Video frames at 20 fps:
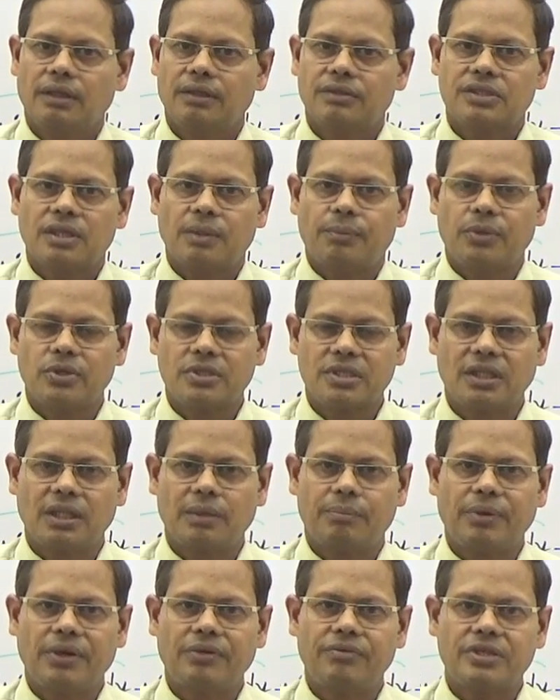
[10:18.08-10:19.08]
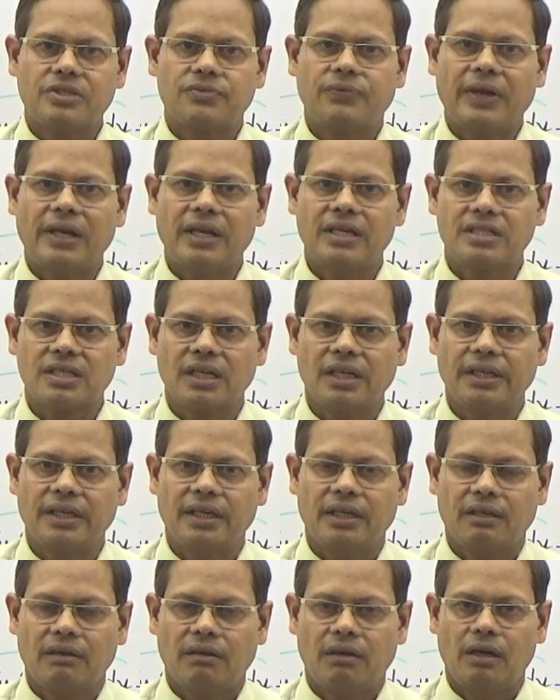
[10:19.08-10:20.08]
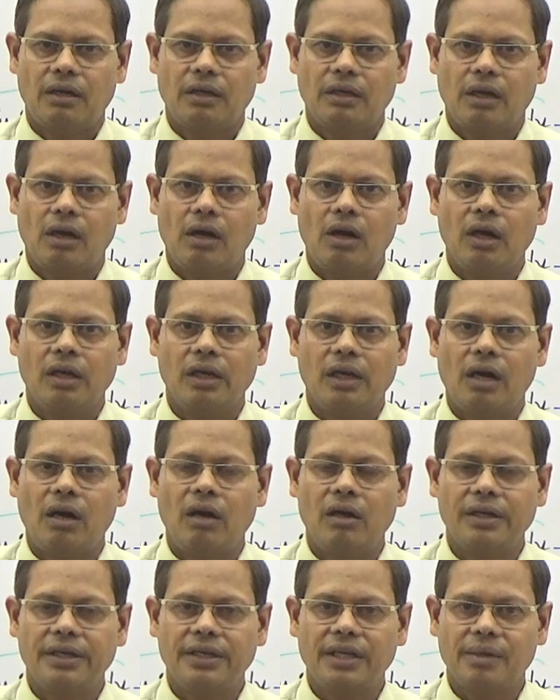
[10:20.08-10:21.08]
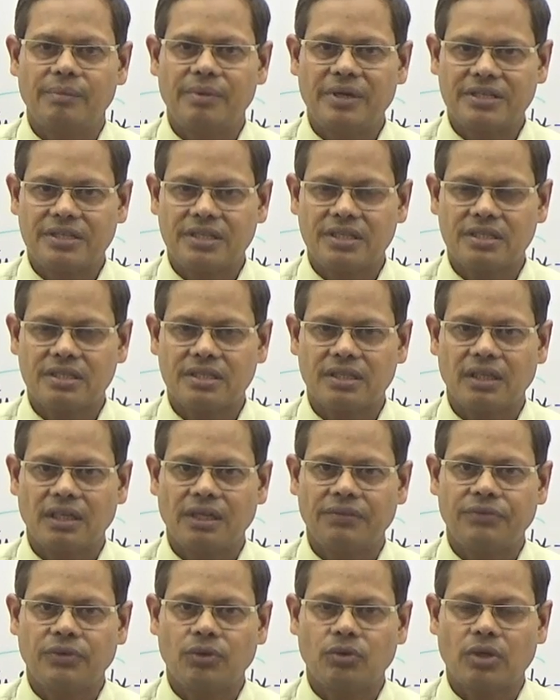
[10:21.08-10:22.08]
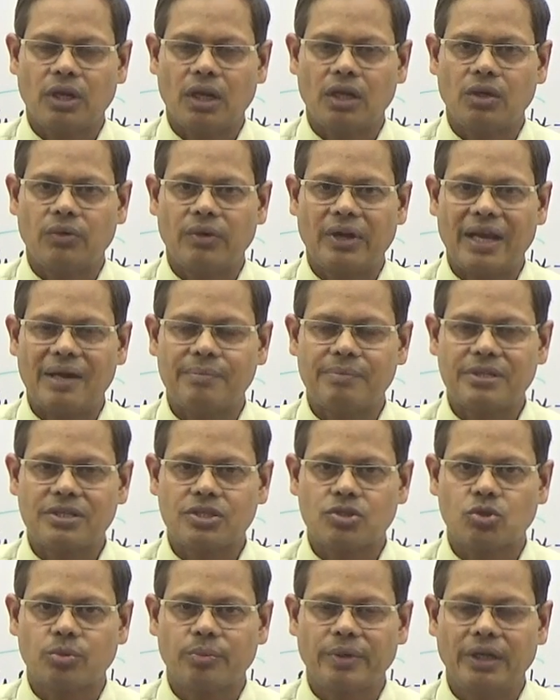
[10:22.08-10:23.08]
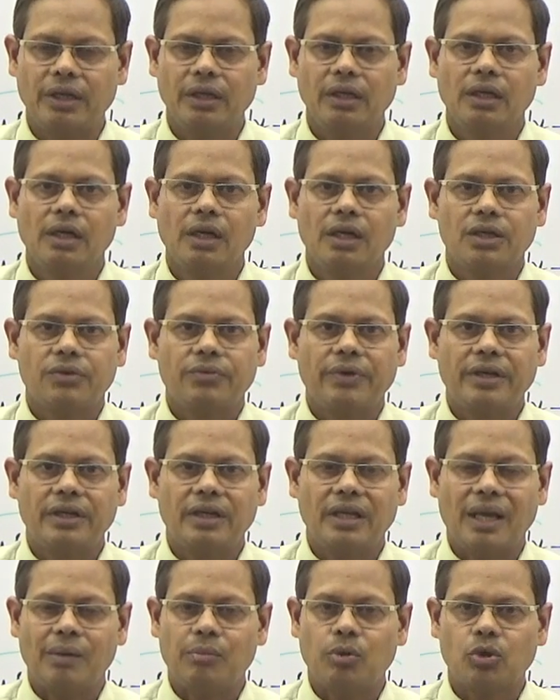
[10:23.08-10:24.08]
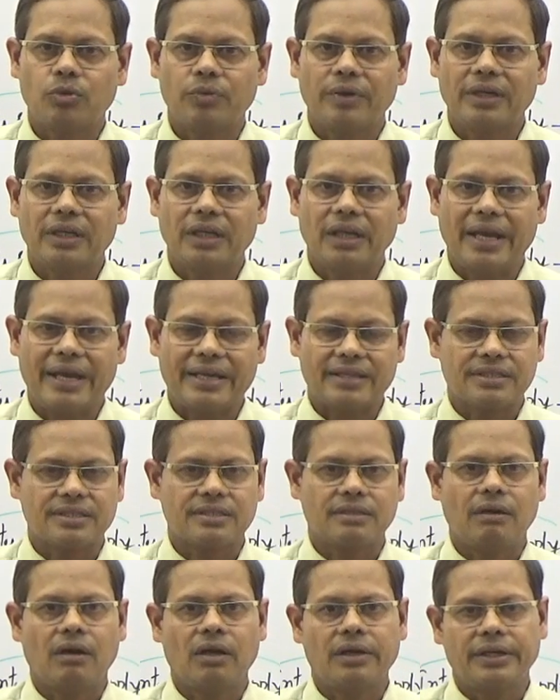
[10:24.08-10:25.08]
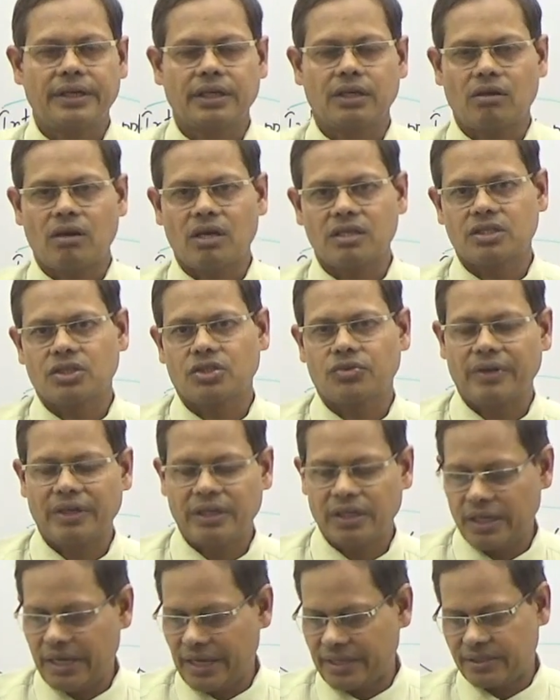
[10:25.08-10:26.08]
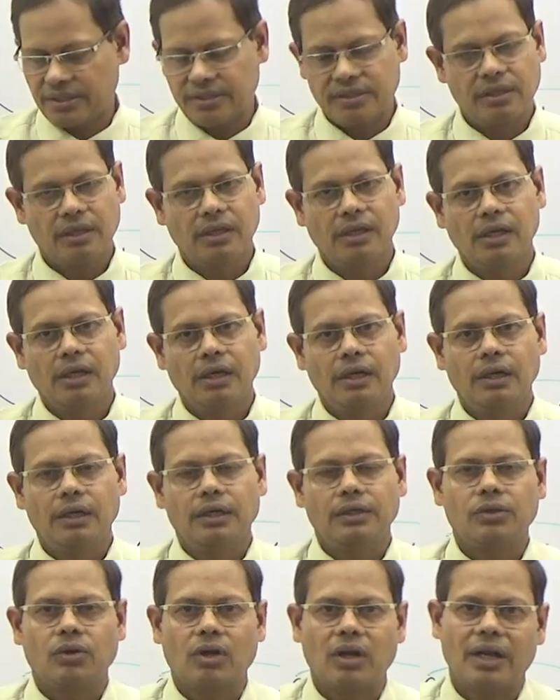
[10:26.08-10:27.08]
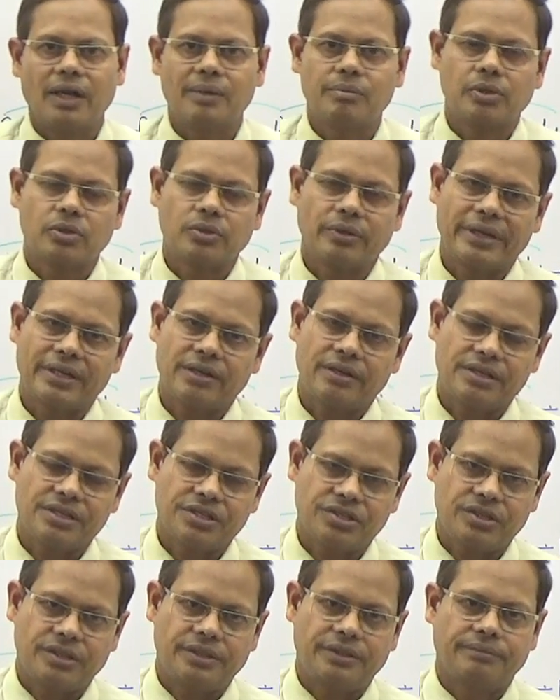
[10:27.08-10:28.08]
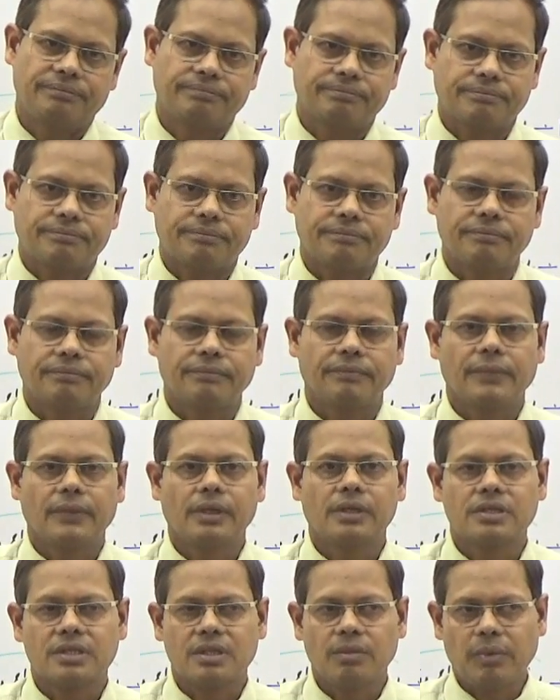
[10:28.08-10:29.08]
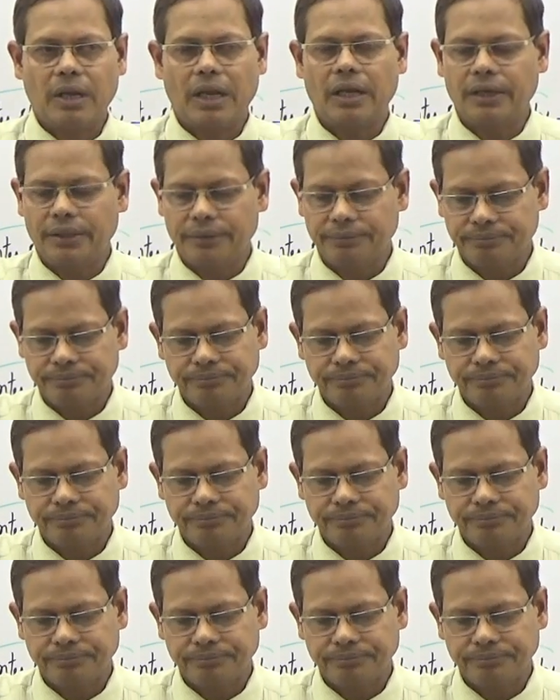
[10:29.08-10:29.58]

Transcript: Suppose in the previous financial year, all India basis, if your turnover happens to be about 20 lakhs, already crossed 20 lakhs, you are liable to get registered. Similarly,